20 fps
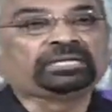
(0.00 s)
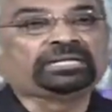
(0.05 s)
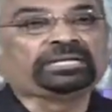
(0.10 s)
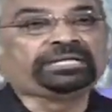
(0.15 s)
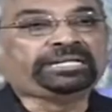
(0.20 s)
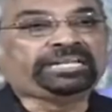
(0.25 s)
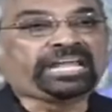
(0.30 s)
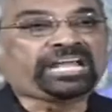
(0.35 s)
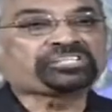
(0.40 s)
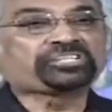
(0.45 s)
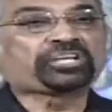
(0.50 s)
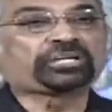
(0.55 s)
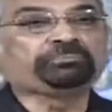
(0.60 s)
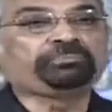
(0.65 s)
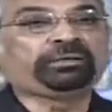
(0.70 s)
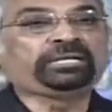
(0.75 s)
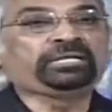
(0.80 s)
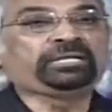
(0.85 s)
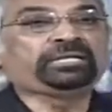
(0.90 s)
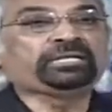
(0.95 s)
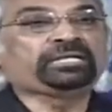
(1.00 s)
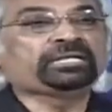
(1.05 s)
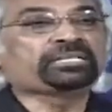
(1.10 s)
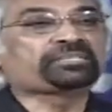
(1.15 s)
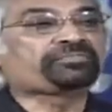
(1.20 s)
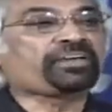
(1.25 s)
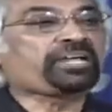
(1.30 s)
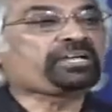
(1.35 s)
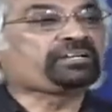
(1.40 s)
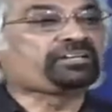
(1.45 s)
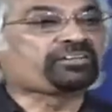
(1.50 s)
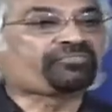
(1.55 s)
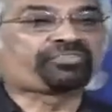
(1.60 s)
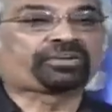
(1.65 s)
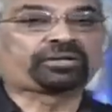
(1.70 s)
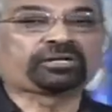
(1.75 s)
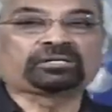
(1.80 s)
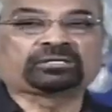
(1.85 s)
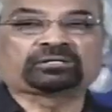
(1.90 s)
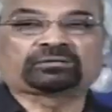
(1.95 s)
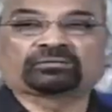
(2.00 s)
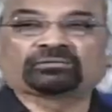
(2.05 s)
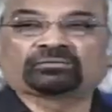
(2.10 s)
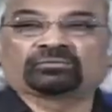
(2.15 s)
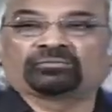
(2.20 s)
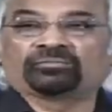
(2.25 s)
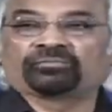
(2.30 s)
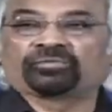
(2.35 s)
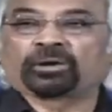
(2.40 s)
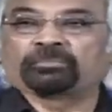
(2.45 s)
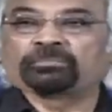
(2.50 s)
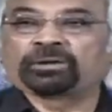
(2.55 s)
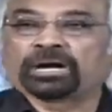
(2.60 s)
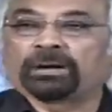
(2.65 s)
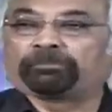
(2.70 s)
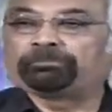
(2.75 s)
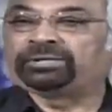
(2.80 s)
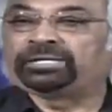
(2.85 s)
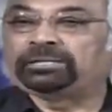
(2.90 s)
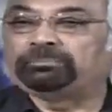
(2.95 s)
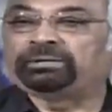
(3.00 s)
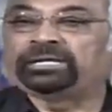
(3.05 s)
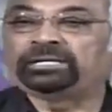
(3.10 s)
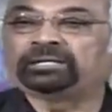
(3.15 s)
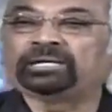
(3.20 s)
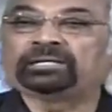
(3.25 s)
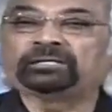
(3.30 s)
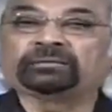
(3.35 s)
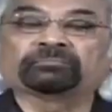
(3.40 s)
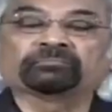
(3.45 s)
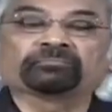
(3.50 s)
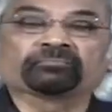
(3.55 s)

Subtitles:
Nation building is very different from company building.